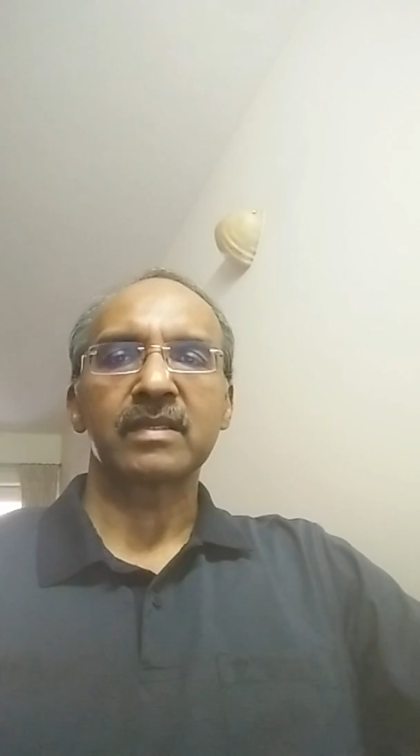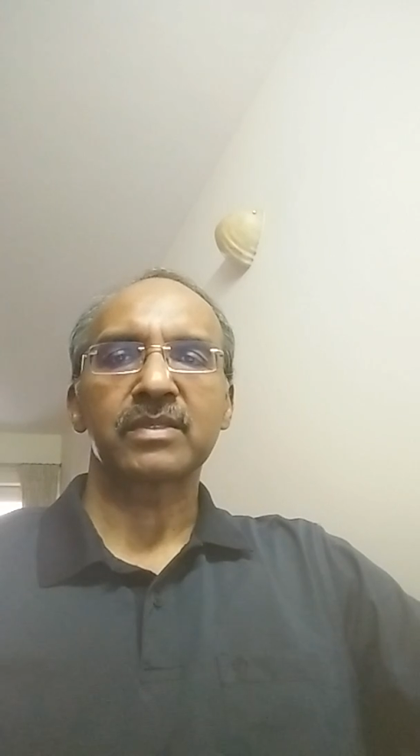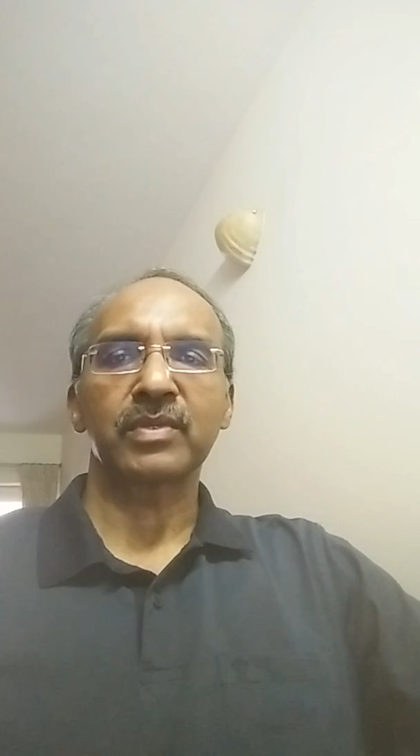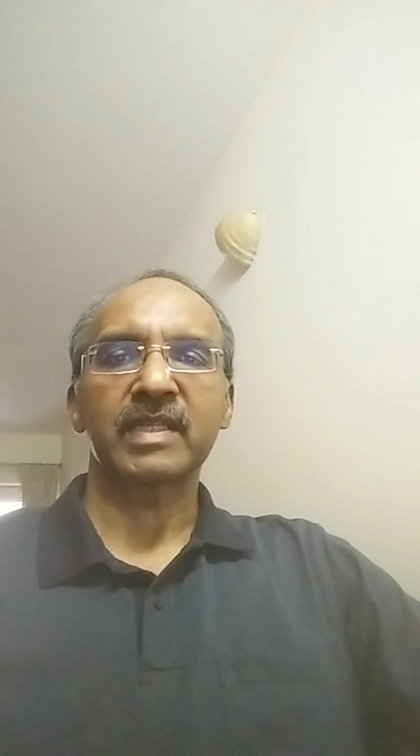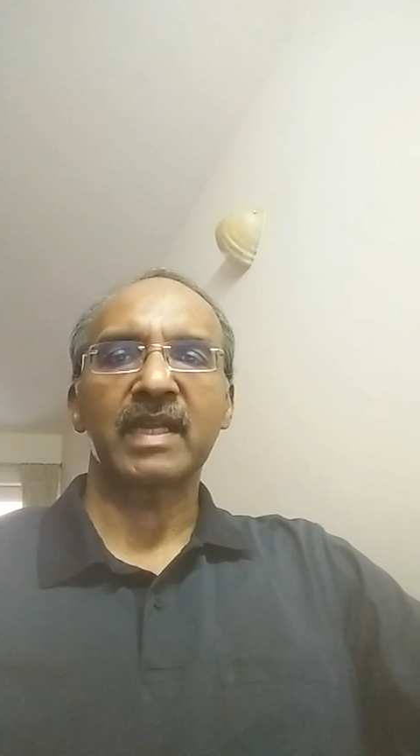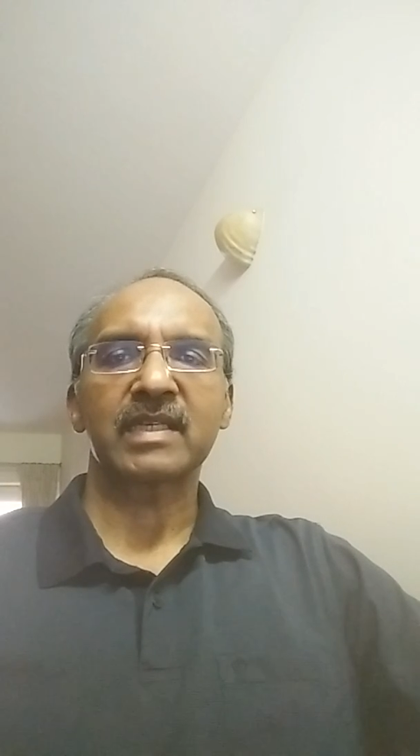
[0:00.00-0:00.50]

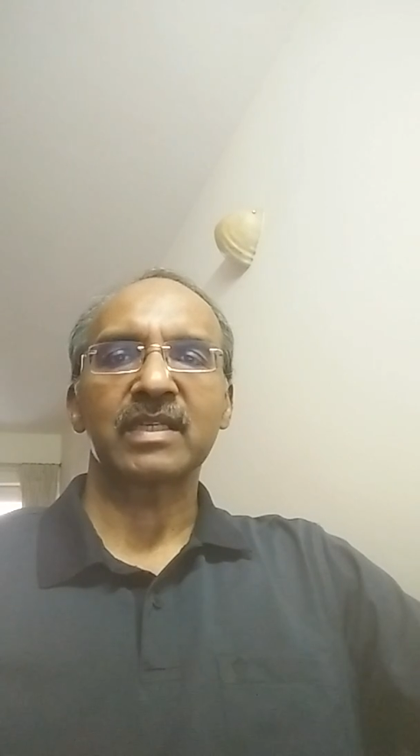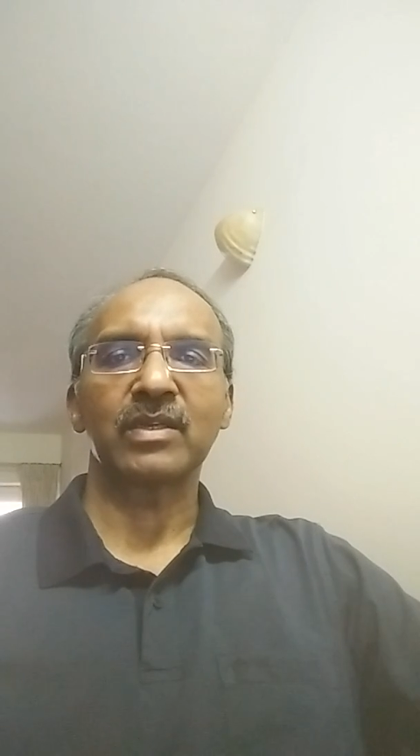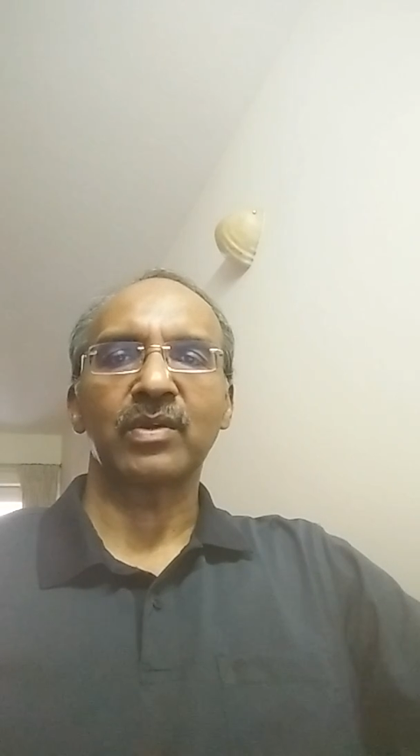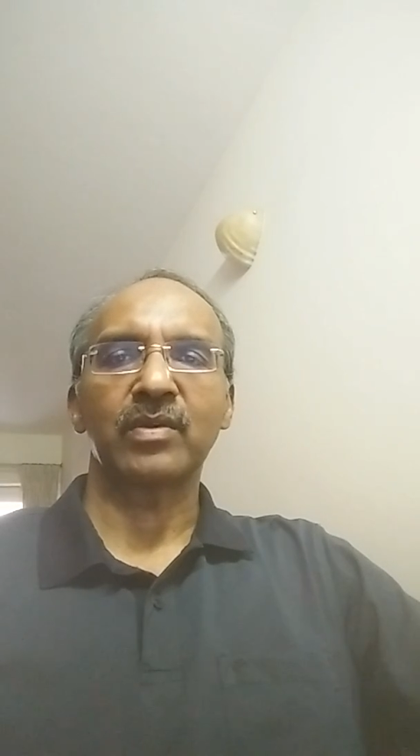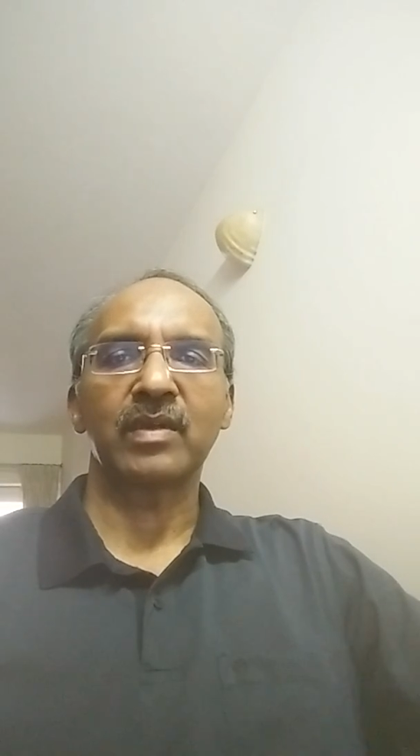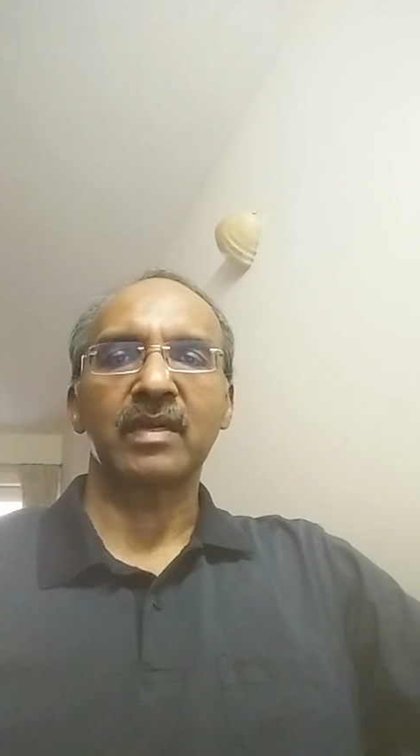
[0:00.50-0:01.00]
so that, you
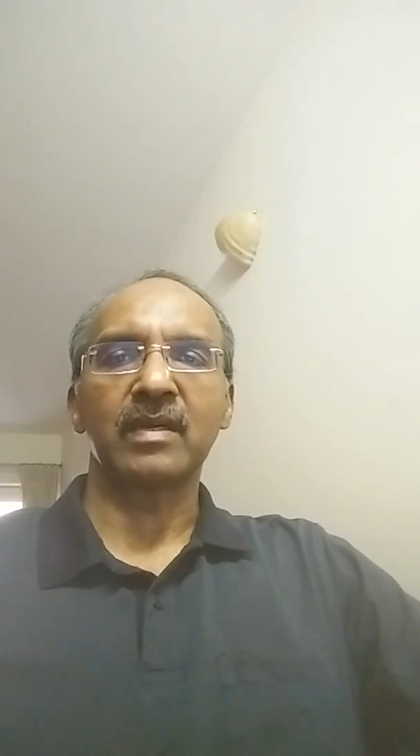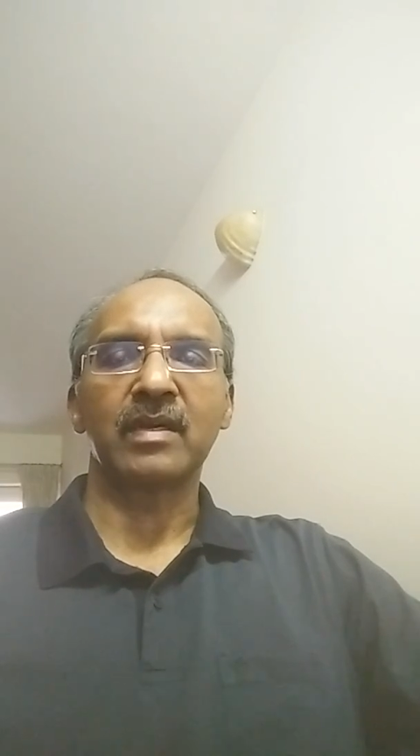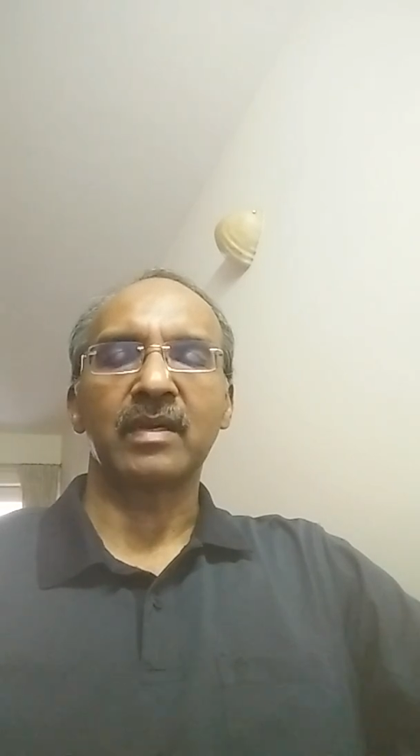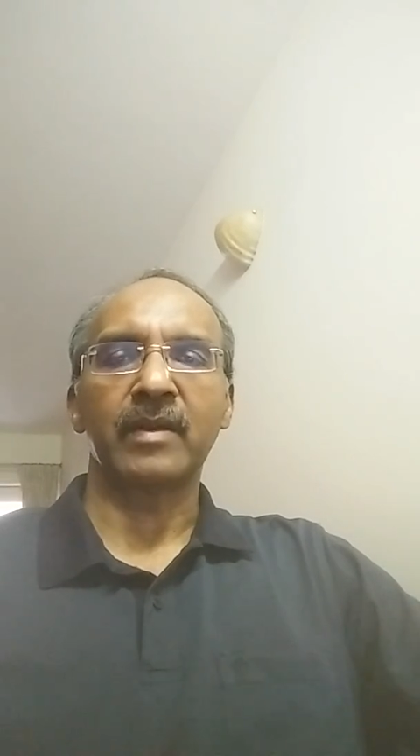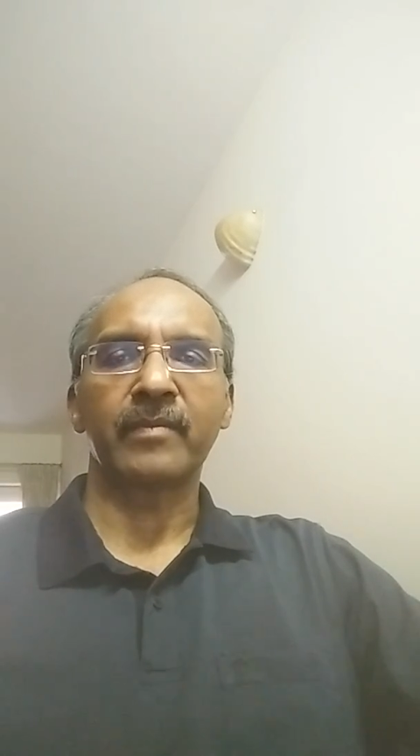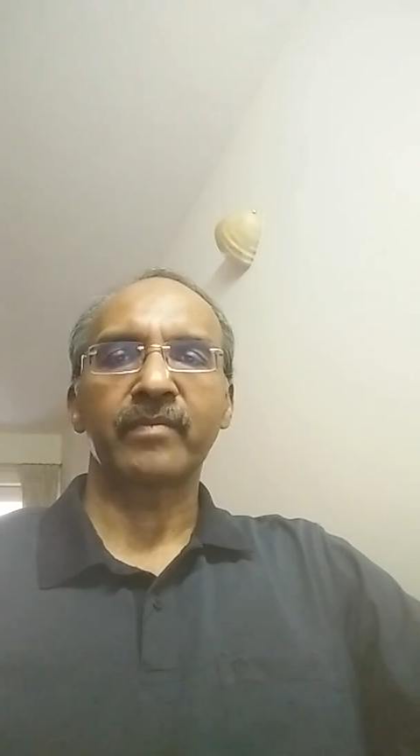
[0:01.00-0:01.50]

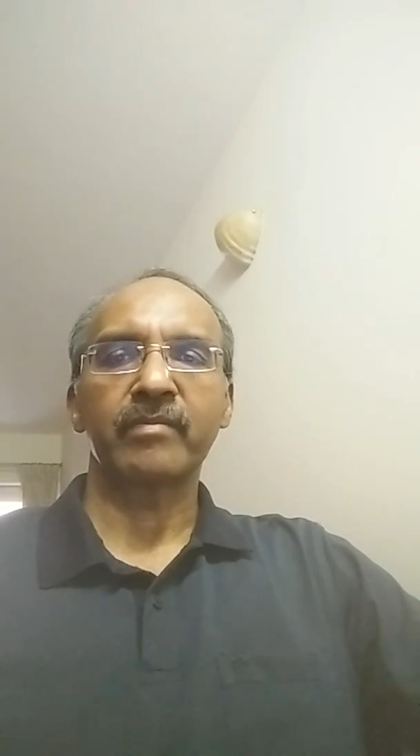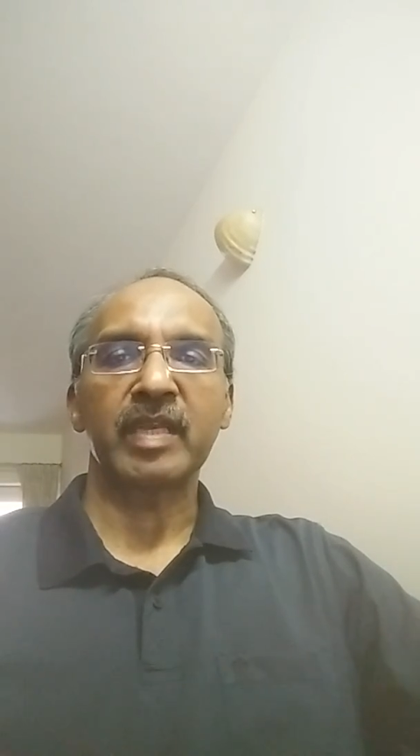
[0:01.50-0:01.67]
know,